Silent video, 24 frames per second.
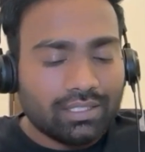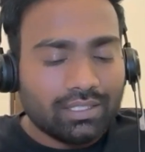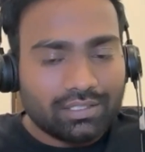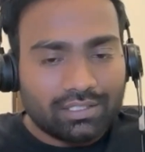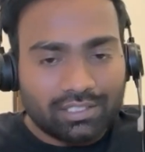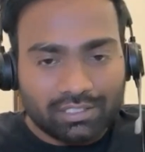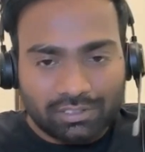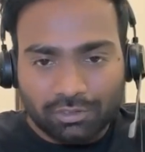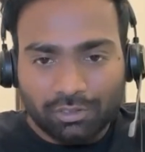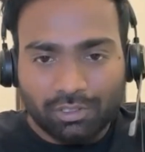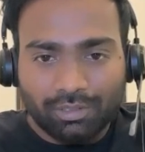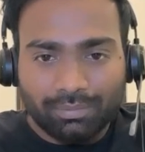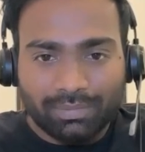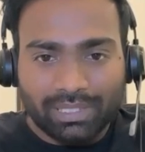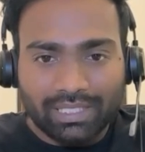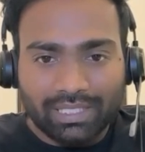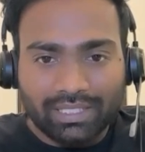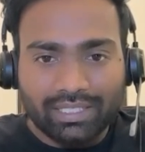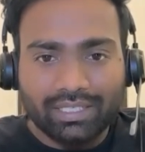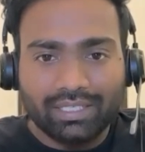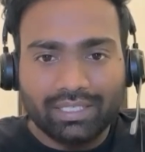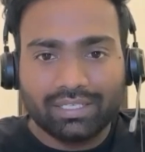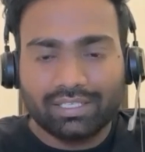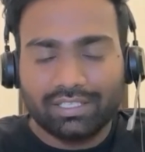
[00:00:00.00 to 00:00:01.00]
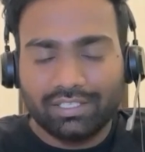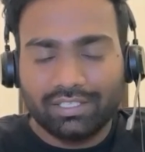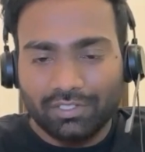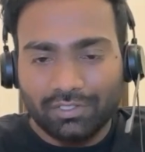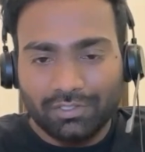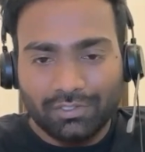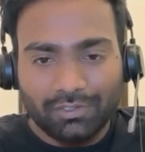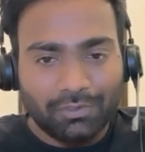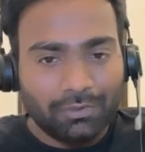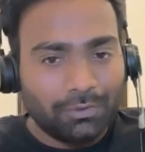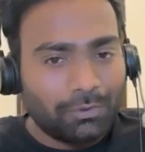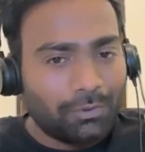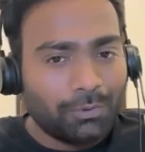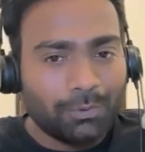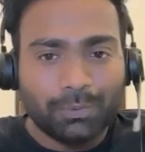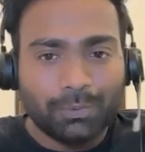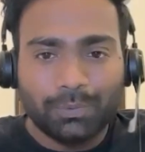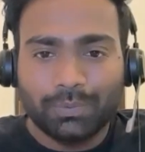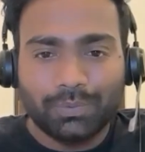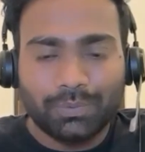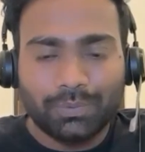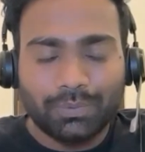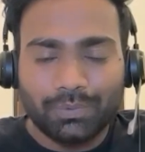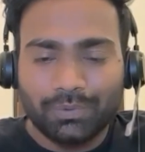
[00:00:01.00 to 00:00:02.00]
The job market, you
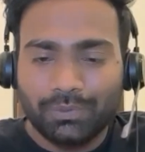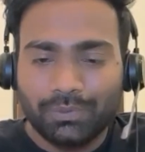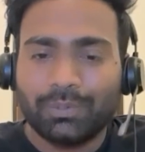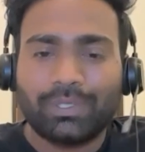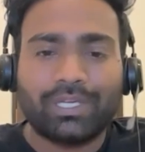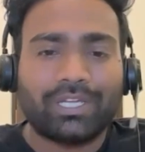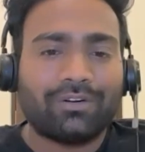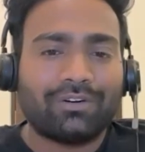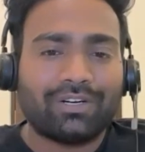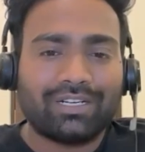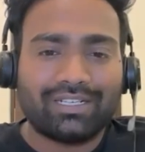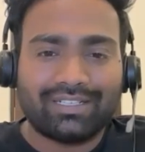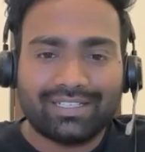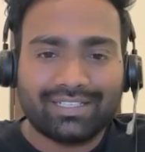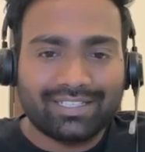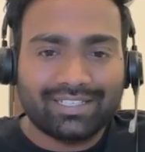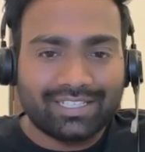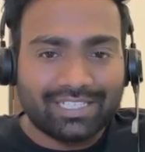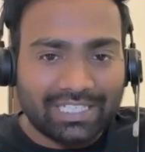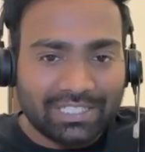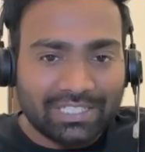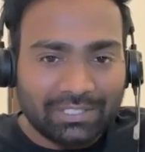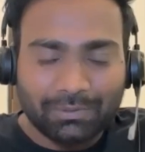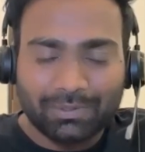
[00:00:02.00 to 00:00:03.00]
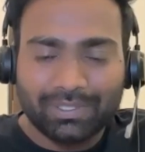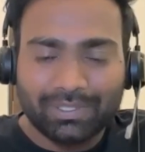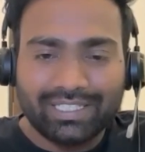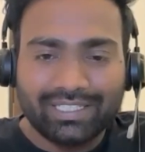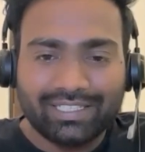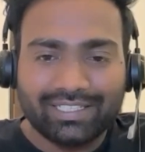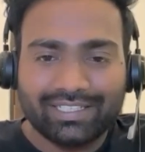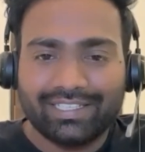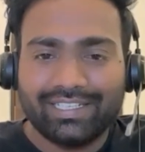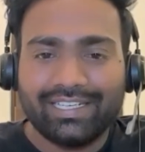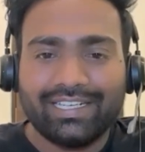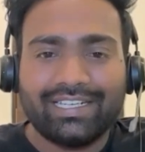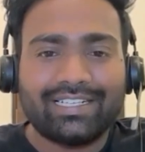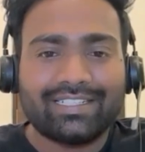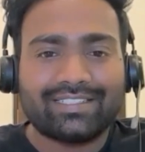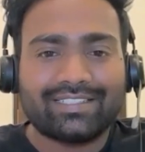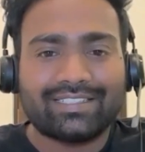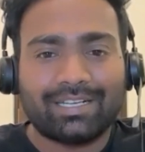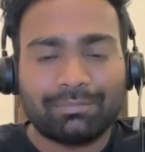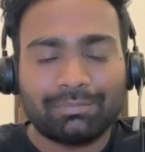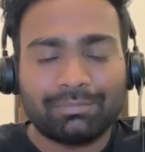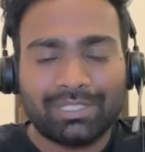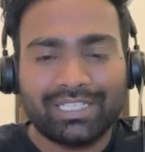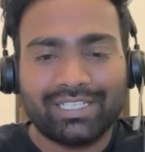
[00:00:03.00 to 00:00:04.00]
you cannot control it. It is
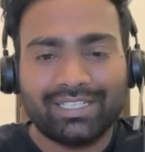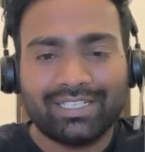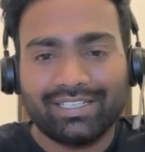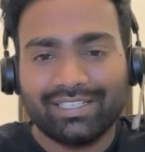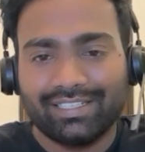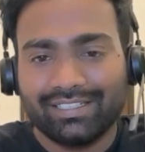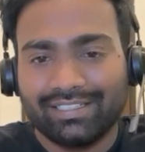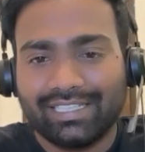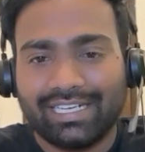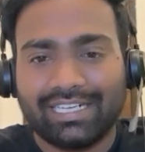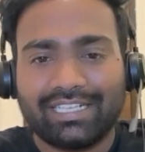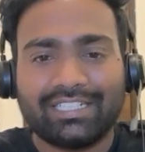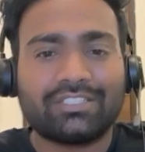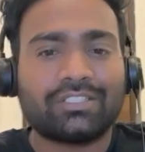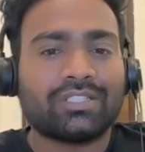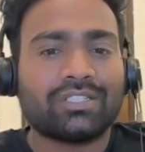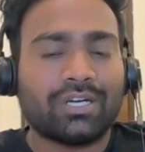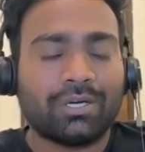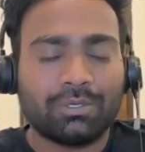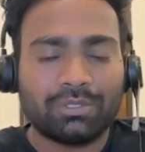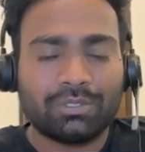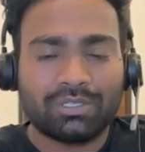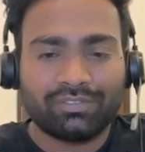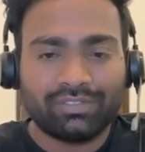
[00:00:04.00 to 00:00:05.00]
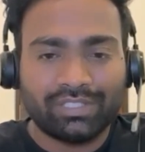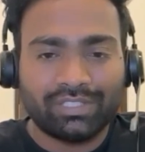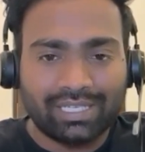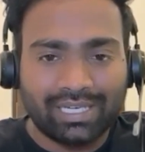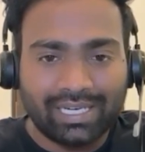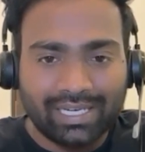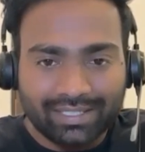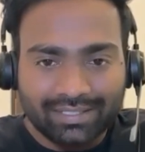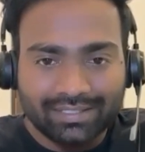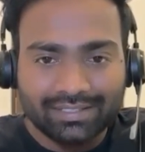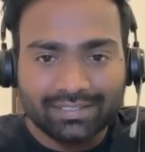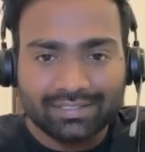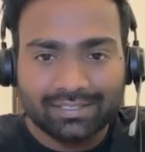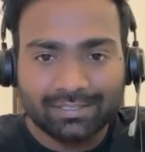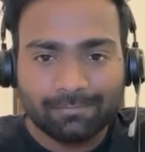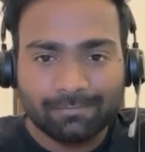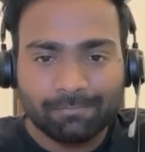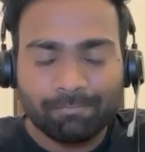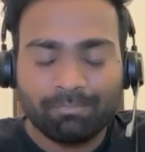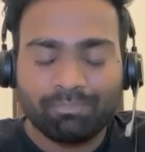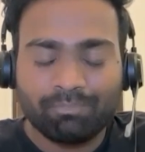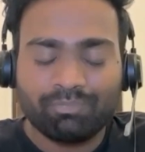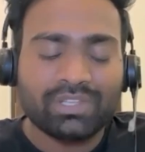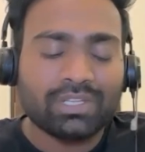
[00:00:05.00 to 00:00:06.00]
something that is out of your hands.
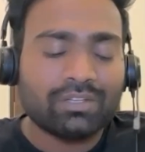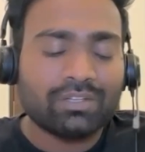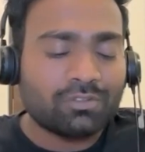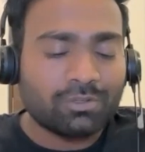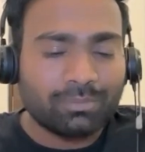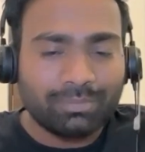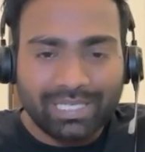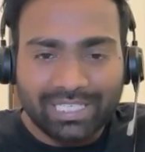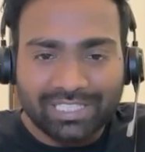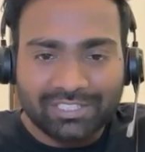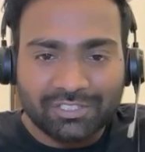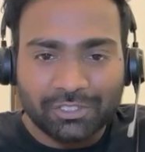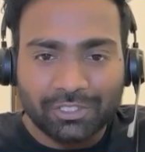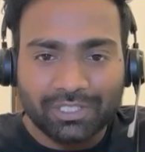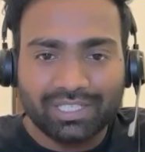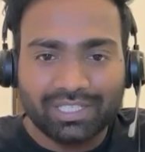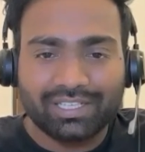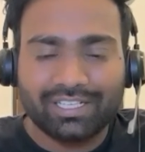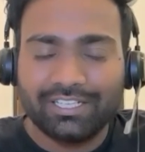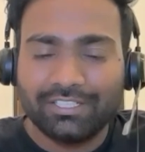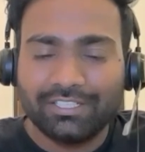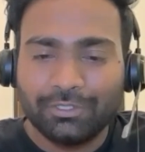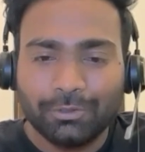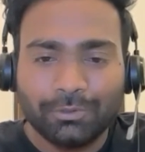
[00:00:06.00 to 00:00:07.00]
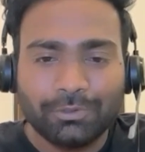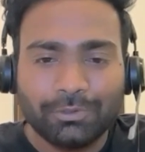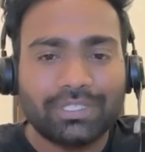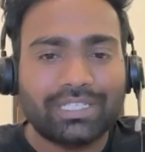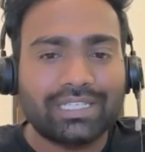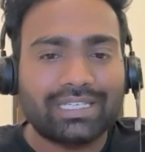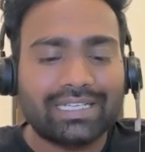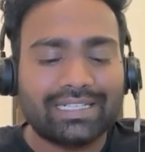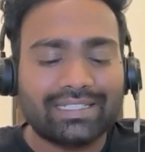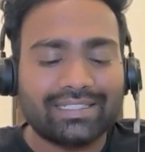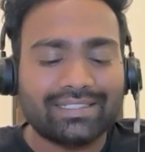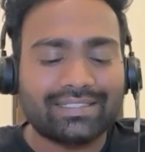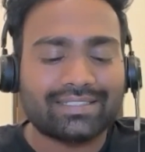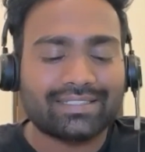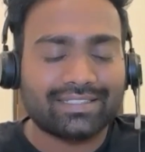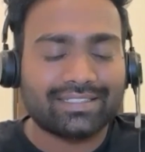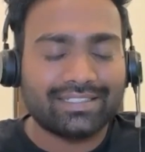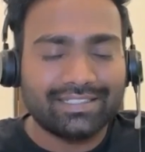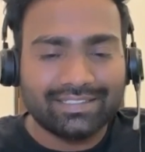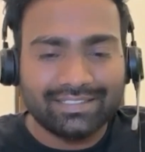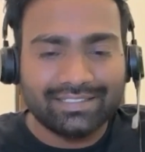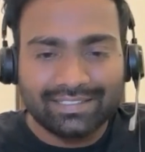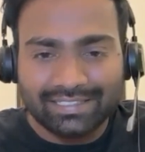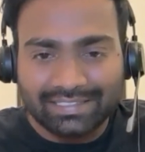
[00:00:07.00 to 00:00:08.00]
So make sure you utilize
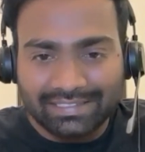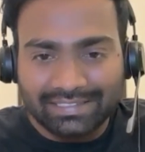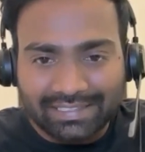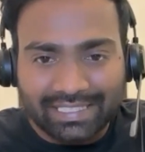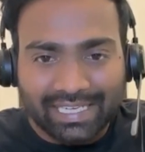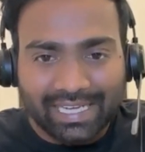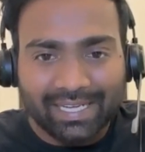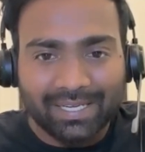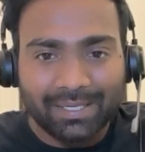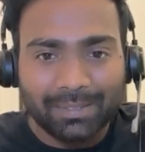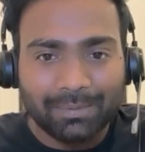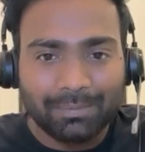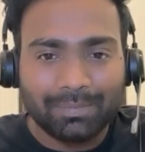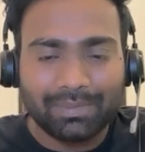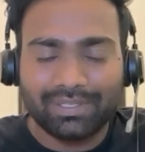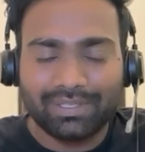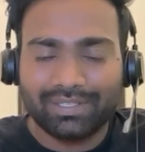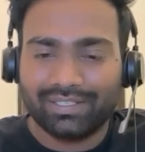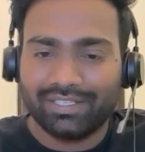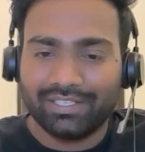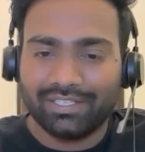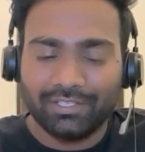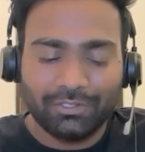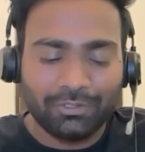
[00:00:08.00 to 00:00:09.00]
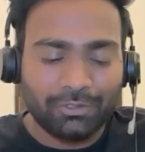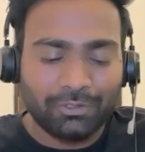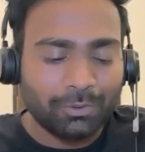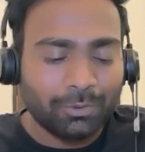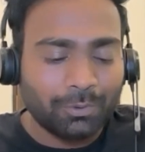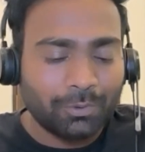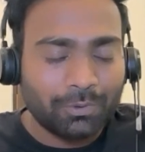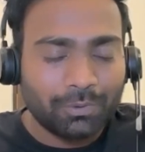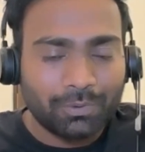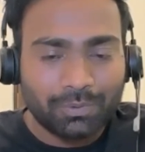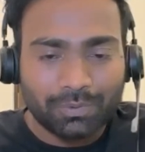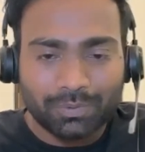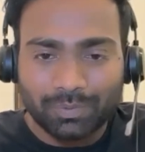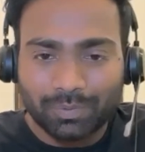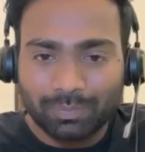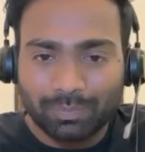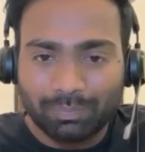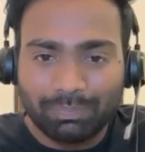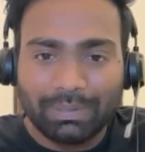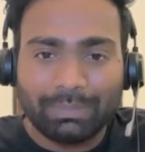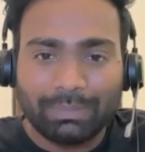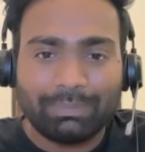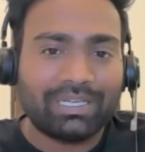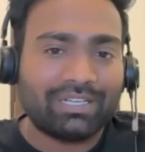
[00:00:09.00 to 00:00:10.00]
the time you
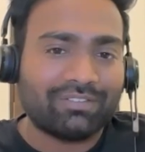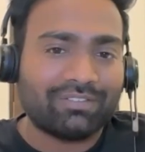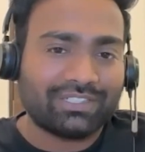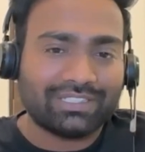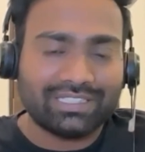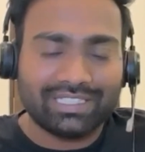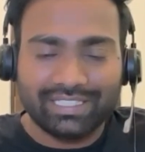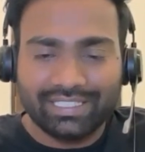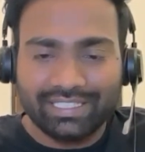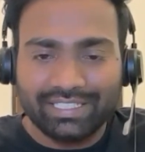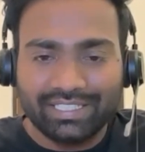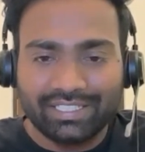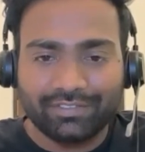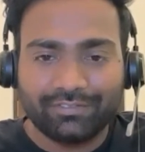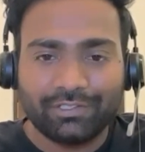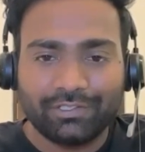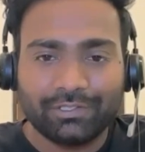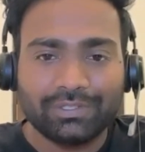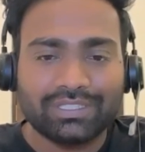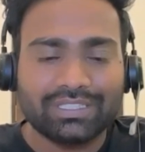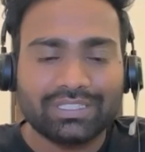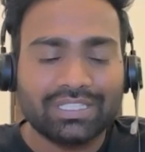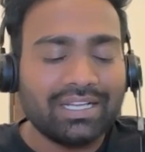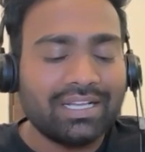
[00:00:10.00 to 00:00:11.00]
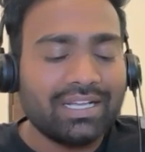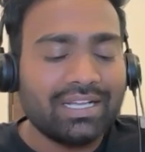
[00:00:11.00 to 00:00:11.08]
prepare for the interviews.